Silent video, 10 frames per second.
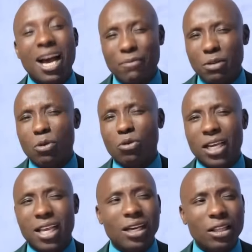I've been in Mount
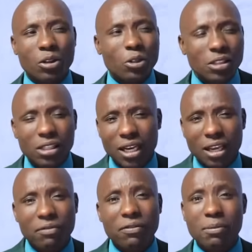Kenya. Those
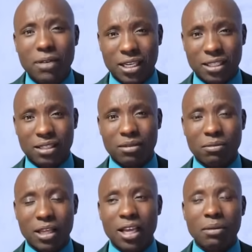three families,
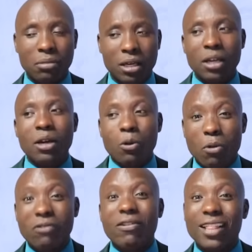by the way,
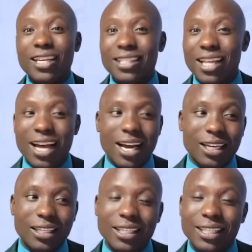one of the things there
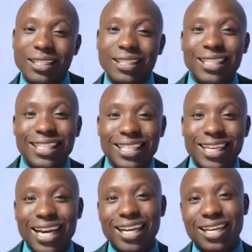is
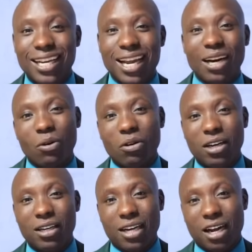drug, alcohol
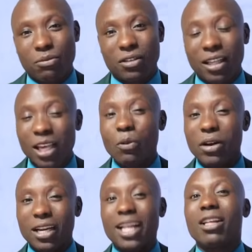and drug abuse. I think
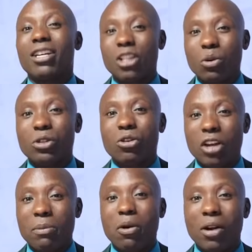when Rigathi Gachagua was
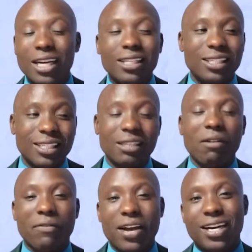talking about let's
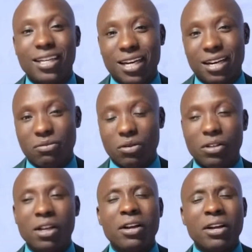fight drug
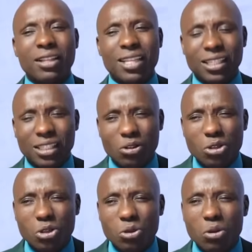abuse, the
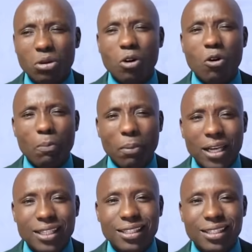social
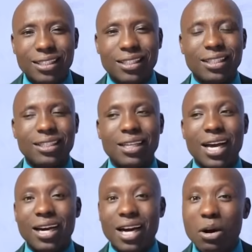complexities
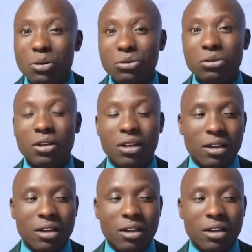around